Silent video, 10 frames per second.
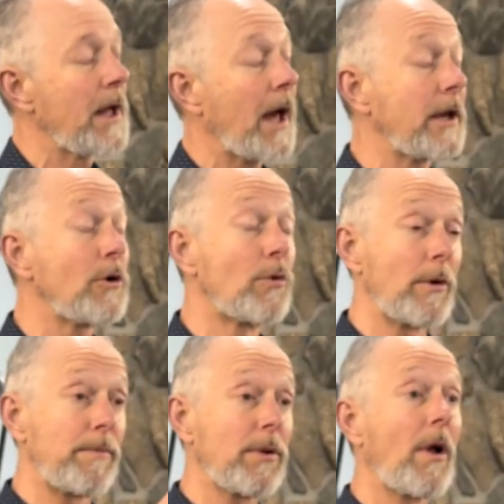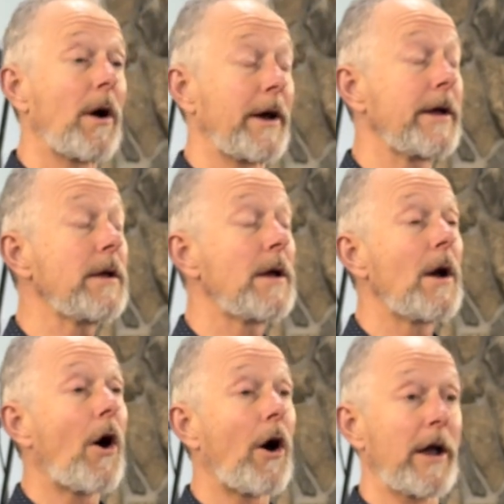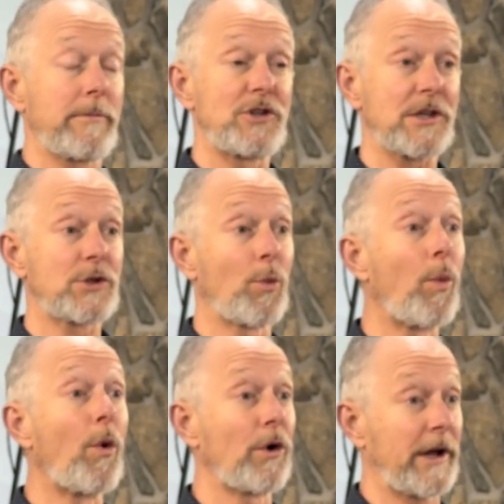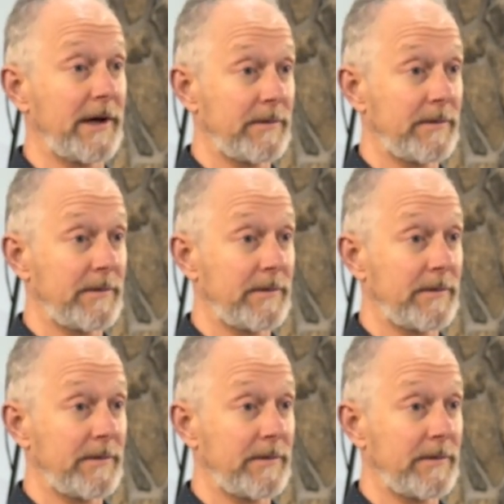And he'll reply, I am just a warner.